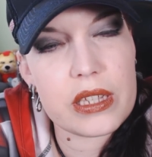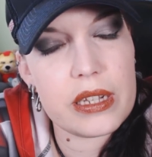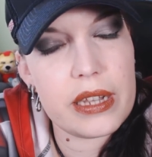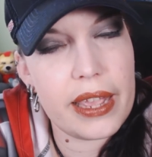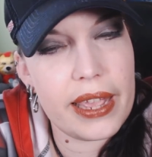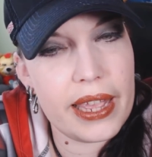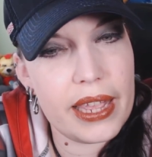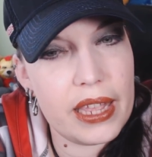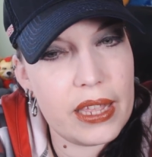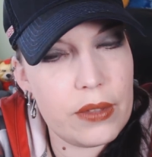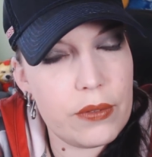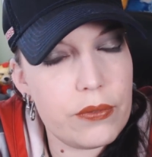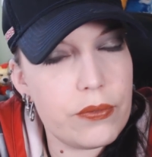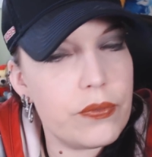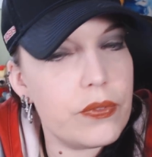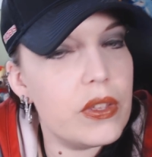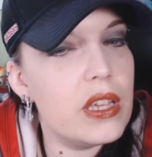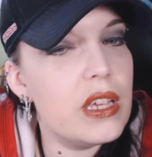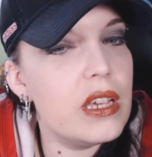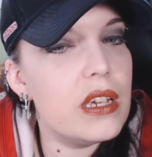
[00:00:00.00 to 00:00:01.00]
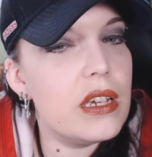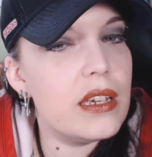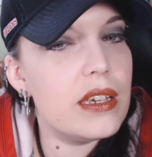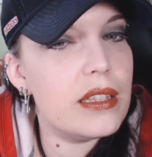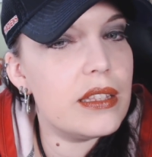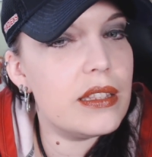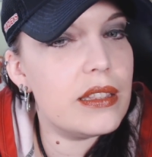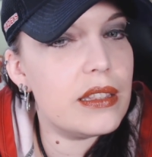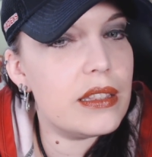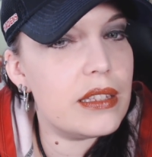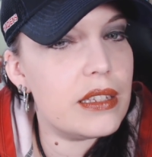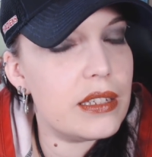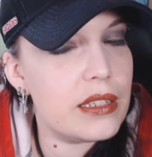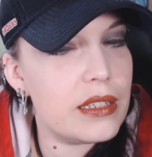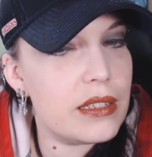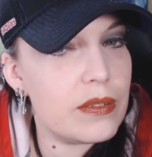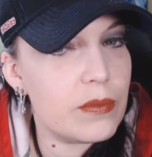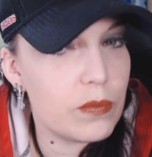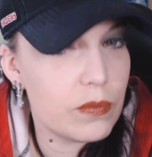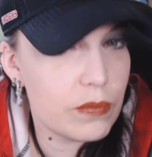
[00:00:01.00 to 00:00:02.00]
can have the